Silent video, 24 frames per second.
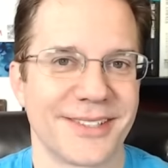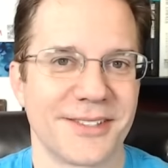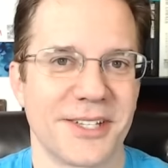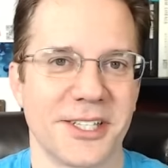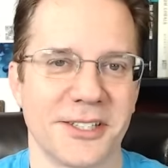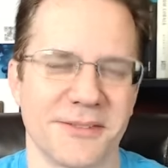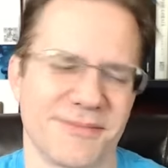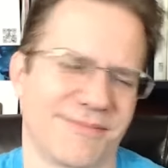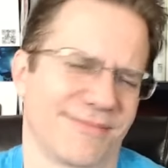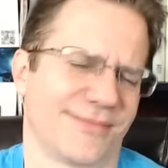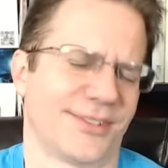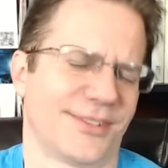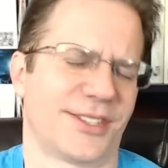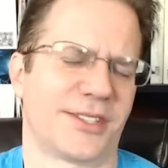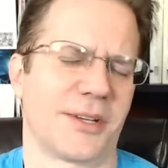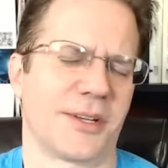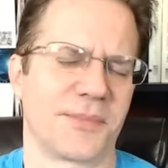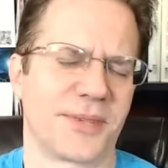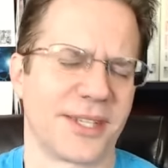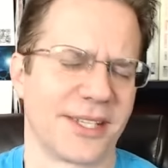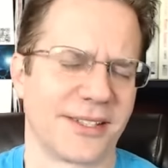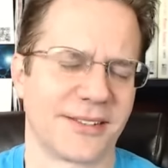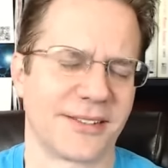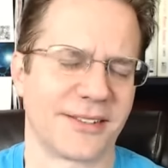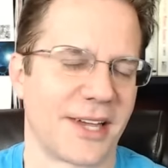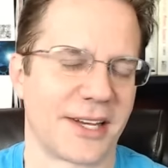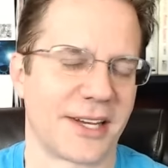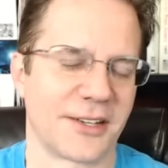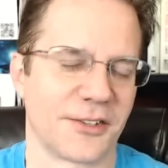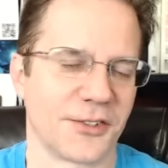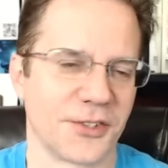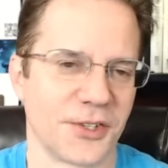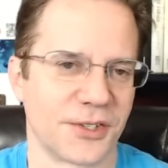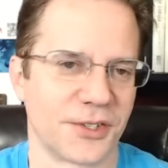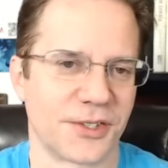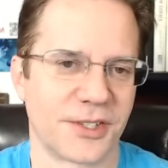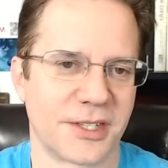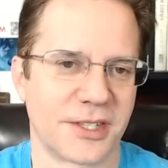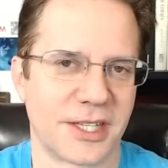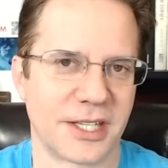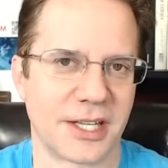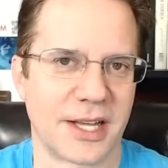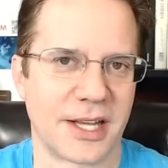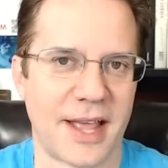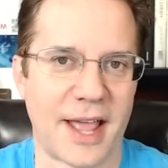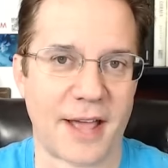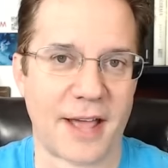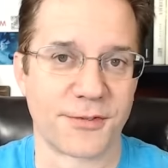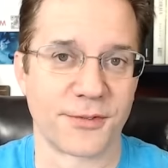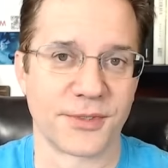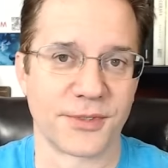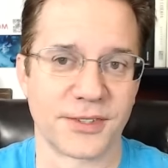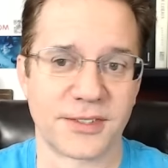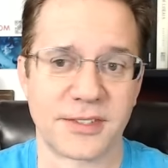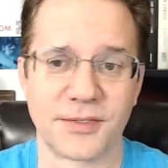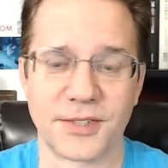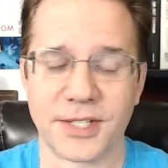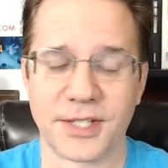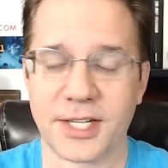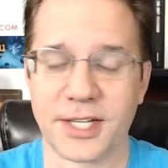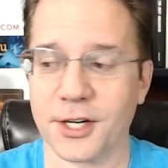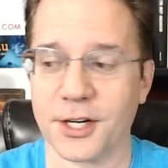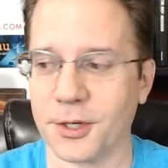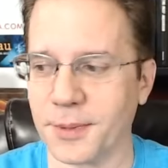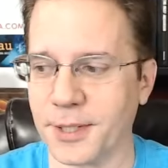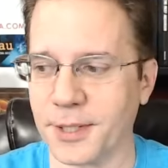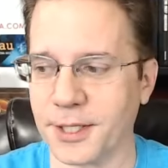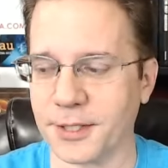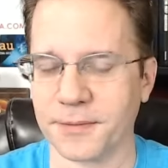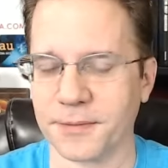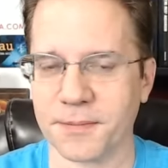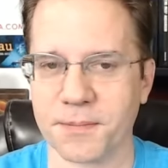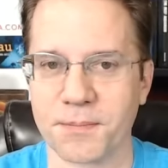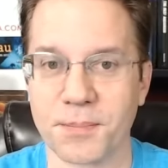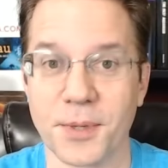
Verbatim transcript: Uh, some things I don't think half of us even care about,